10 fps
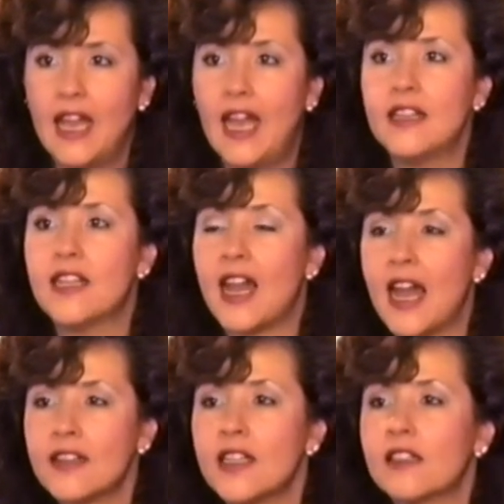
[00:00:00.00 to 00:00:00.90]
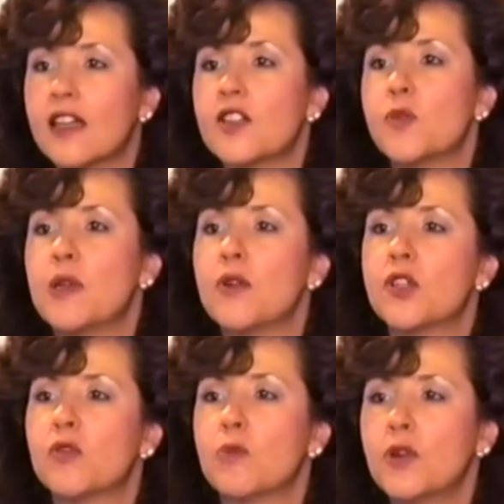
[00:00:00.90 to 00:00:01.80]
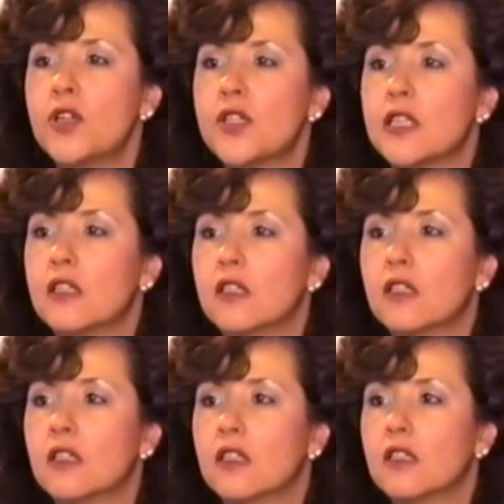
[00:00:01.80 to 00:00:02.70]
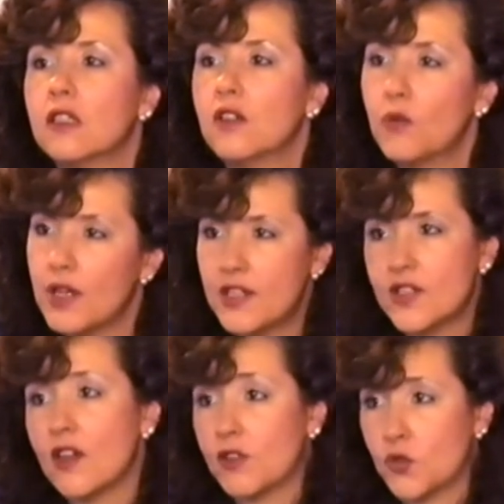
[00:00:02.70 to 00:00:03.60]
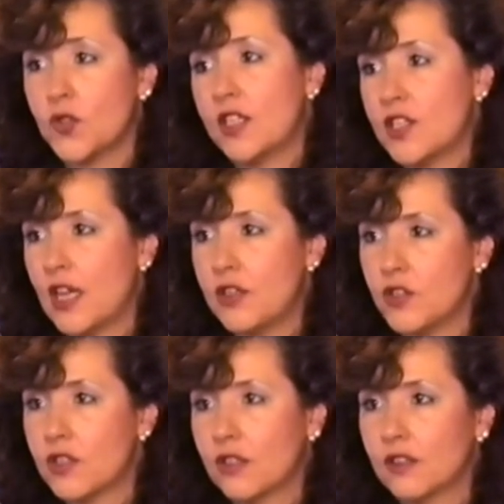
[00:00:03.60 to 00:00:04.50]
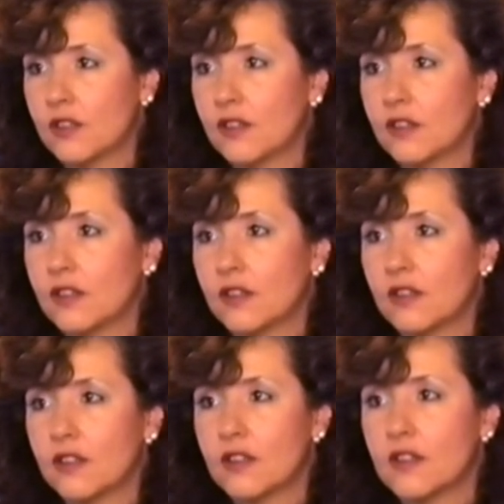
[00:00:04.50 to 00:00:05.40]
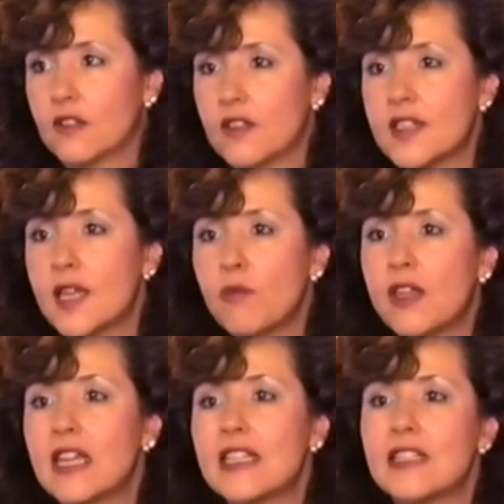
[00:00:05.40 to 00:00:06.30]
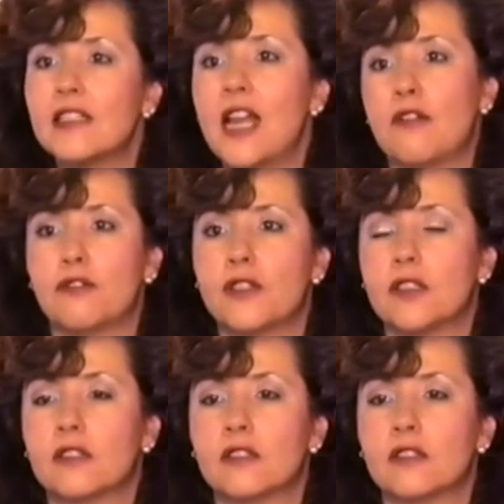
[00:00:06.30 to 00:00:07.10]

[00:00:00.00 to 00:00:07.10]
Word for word: And in acting like a spiritual person, one does not truly change. Something is left.